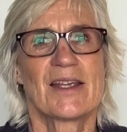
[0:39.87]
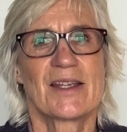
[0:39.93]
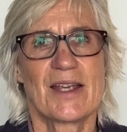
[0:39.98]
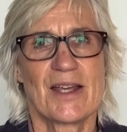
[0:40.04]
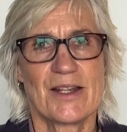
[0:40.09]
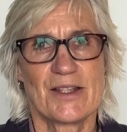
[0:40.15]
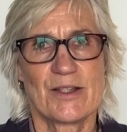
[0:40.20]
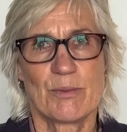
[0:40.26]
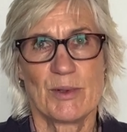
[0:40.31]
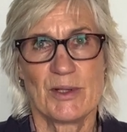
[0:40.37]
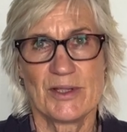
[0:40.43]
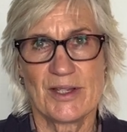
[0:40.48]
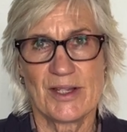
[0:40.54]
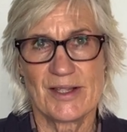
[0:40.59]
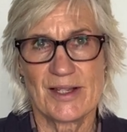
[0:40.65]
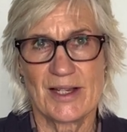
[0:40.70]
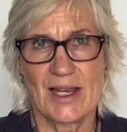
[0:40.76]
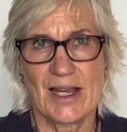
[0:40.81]
Kids with
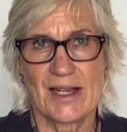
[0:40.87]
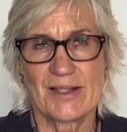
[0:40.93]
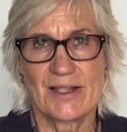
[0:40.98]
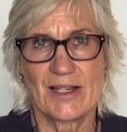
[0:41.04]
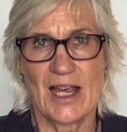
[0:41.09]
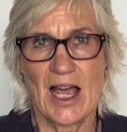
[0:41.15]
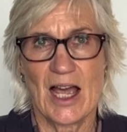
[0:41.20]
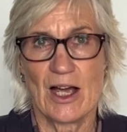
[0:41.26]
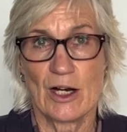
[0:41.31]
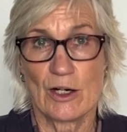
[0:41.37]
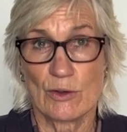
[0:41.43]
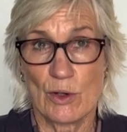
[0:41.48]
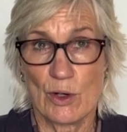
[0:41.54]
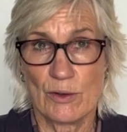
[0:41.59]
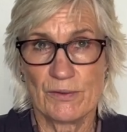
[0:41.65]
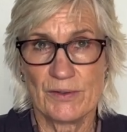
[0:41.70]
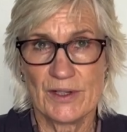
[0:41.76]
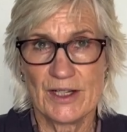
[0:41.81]
dyslexia are
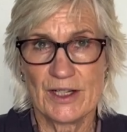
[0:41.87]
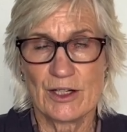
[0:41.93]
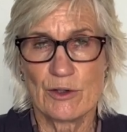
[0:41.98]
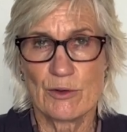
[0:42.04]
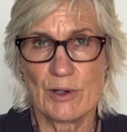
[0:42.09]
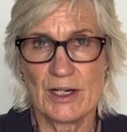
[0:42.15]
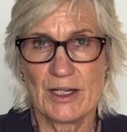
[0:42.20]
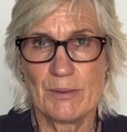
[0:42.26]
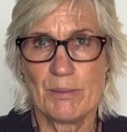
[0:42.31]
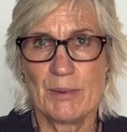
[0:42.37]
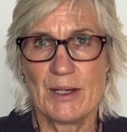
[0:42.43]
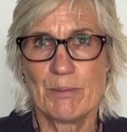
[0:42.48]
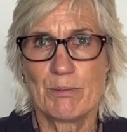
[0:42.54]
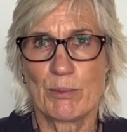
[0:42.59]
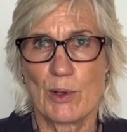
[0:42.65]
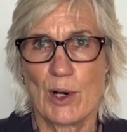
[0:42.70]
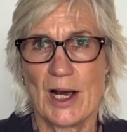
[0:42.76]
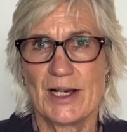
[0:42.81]
often incredibly
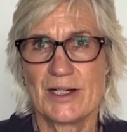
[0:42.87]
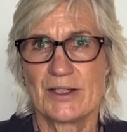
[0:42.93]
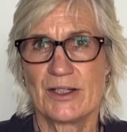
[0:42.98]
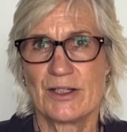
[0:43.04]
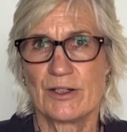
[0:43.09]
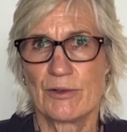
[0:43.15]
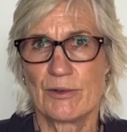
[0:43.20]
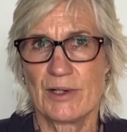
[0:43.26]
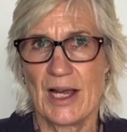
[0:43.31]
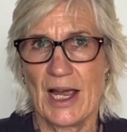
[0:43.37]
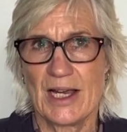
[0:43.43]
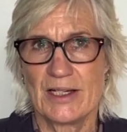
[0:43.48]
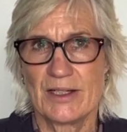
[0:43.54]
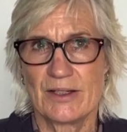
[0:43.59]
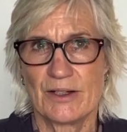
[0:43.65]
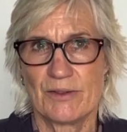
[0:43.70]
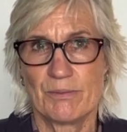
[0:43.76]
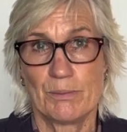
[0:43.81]
bright and
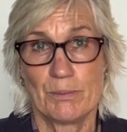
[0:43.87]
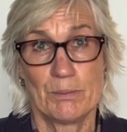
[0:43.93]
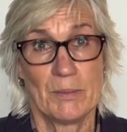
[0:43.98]
creative,